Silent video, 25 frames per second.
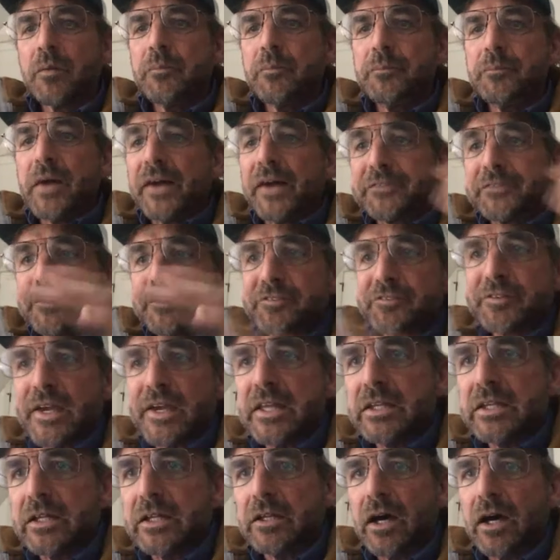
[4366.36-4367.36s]
Not to say
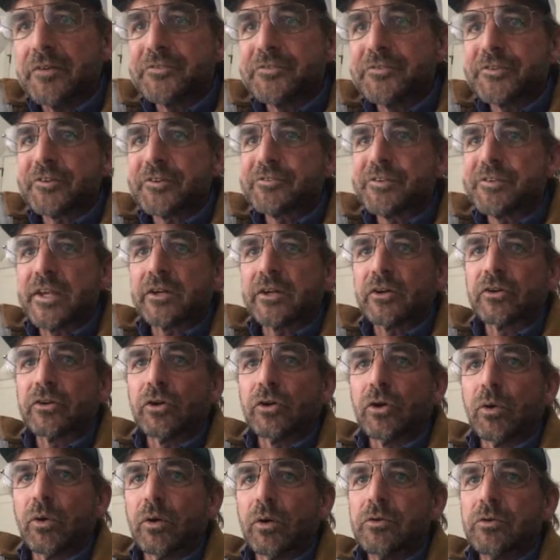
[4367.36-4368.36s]
that a six-acre
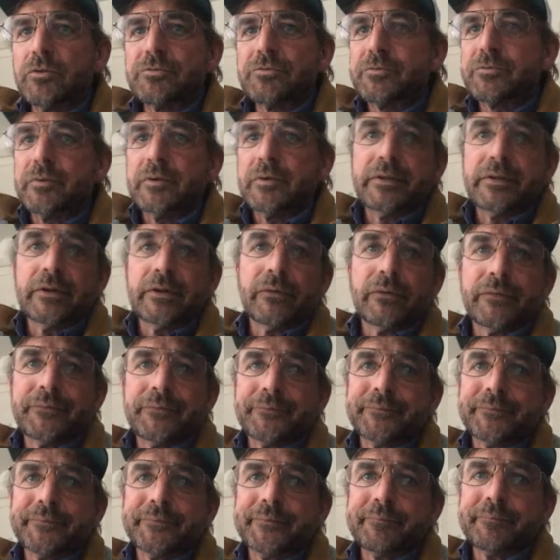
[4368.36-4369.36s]
grower is, you know,
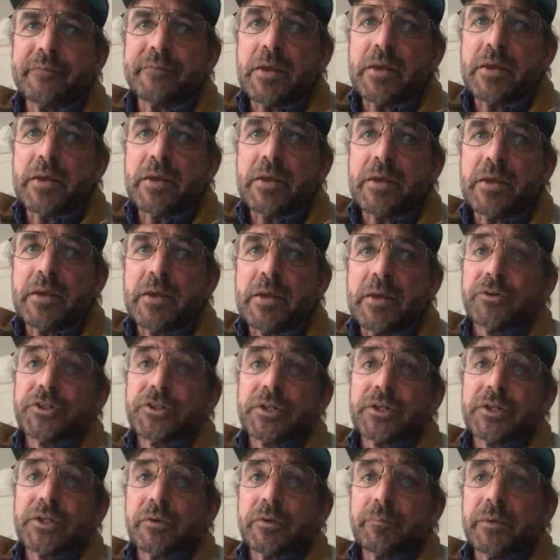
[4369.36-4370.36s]
maybe is
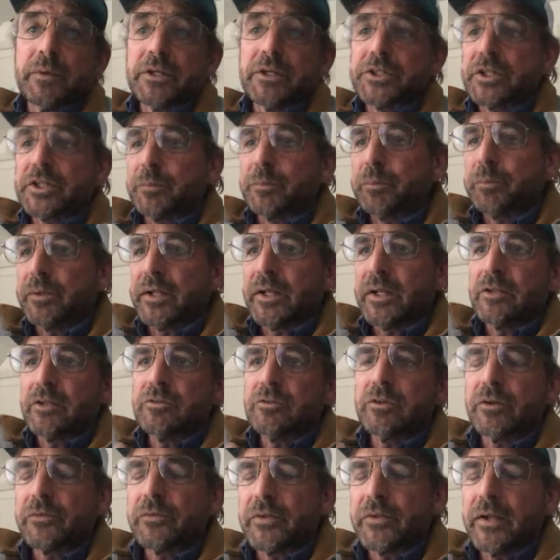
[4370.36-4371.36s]
associated with a big shipper and they can do
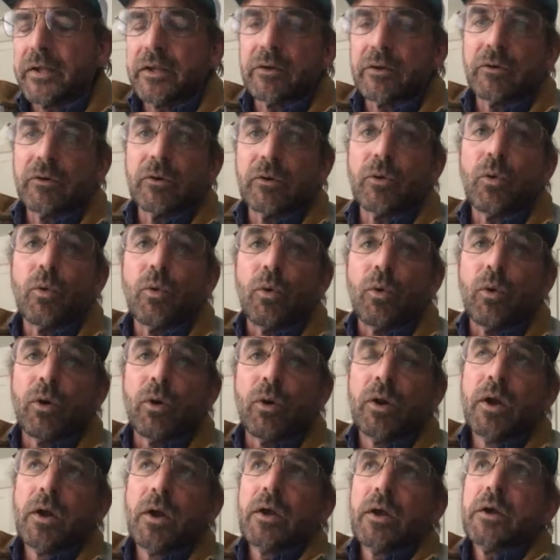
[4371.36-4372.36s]
their thing, or or
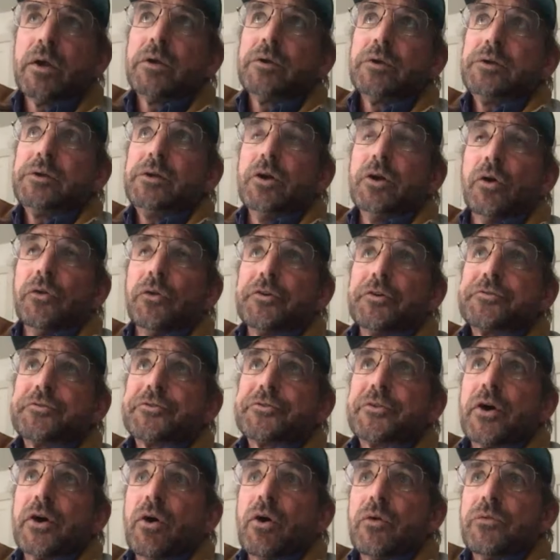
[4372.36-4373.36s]
you know, there's
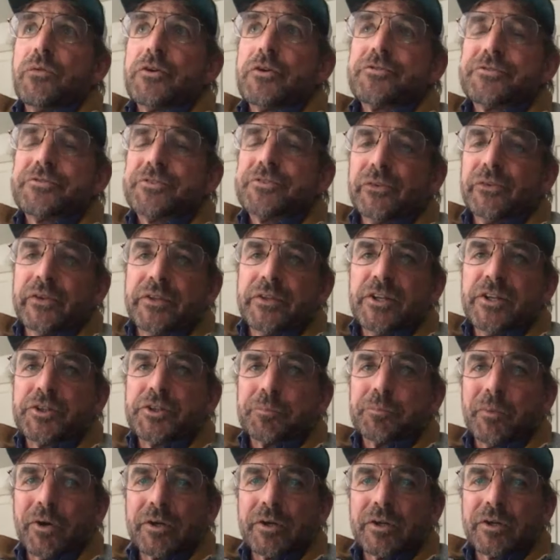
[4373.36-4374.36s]
there's still the niche
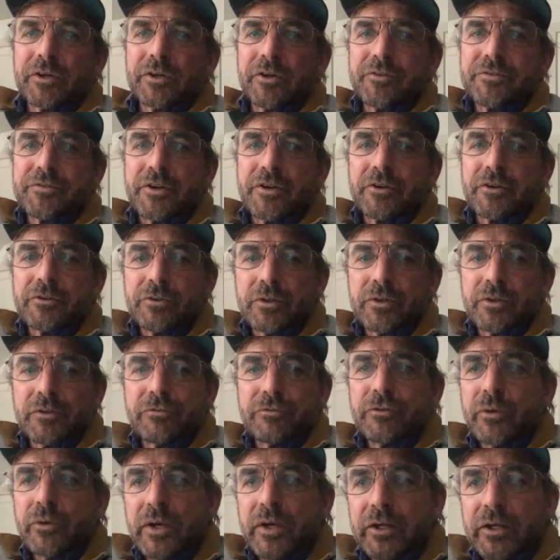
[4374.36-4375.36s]
marketers that are doing a
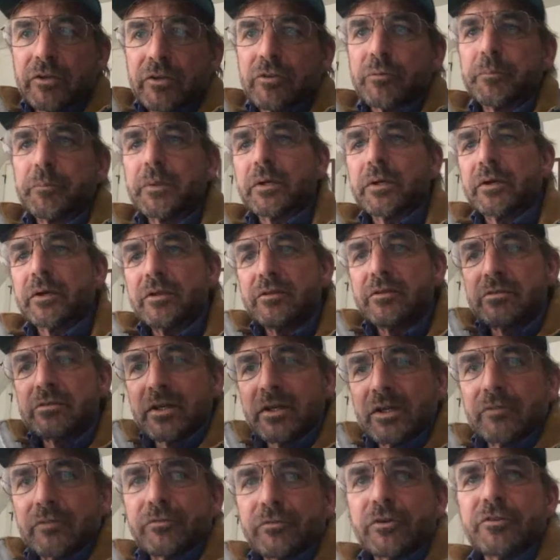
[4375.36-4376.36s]
few acres of berries and they
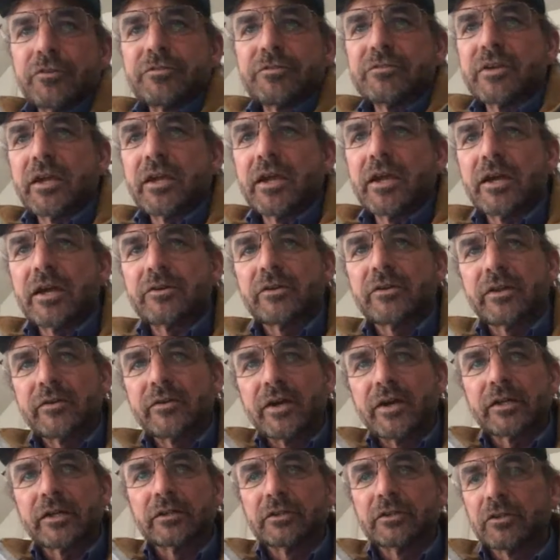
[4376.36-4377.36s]
got a fruit stand or they
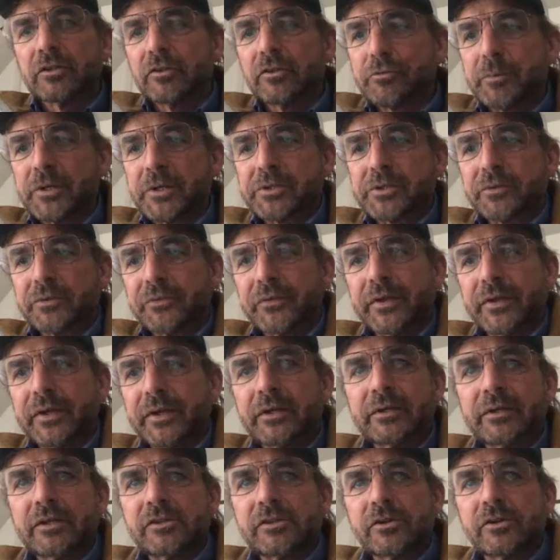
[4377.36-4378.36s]
got a little special thing
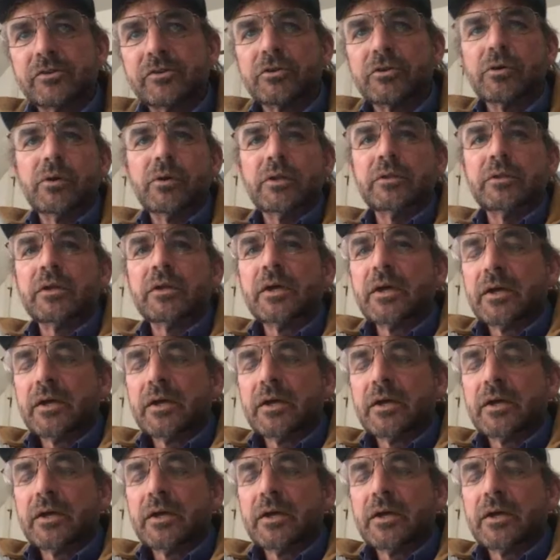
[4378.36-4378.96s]
that they're doing.